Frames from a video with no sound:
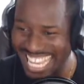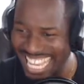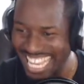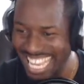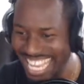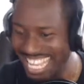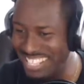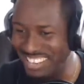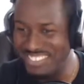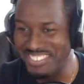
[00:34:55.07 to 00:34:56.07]

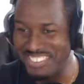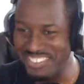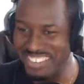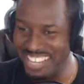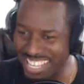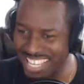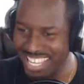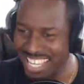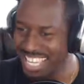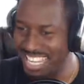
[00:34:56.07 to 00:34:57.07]
I told you.
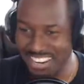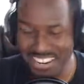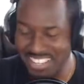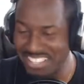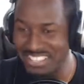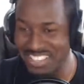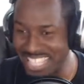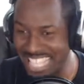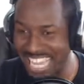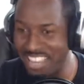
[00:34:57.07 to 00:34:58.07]
Cars are
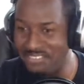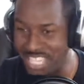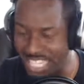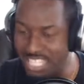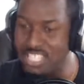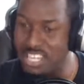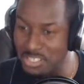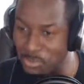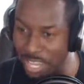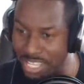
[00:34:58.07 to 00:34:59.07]
not that heavy in
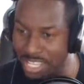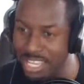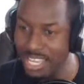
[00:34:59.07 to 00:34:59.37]
ton weight.